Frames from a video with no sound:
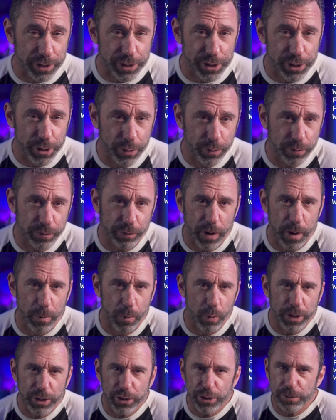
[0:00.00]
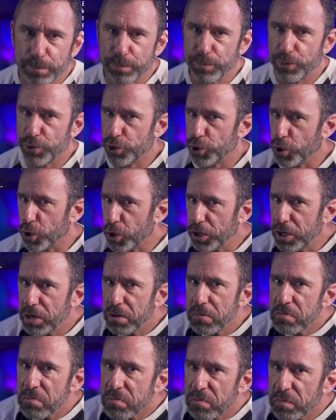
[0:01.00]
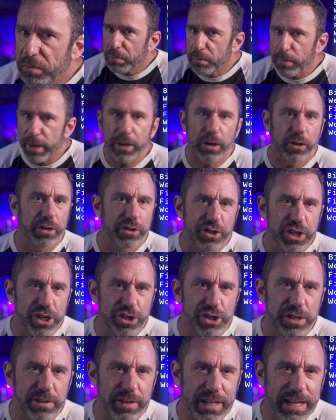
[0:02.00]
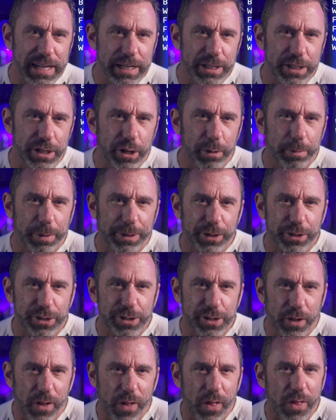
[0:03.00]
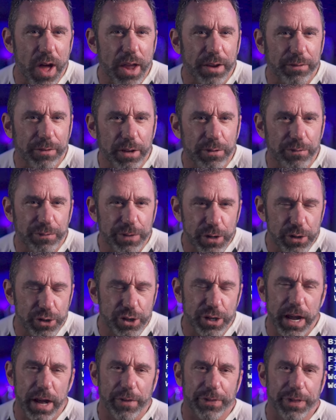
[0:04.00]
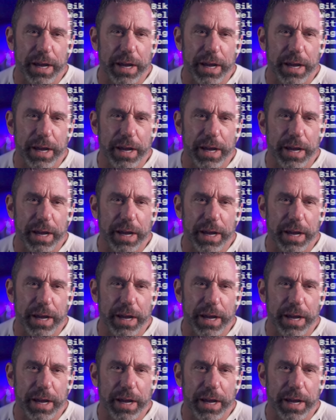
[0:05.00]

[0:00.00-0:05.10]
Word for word: to choose from, which should make our decision easier, but there's still a lot of confusion out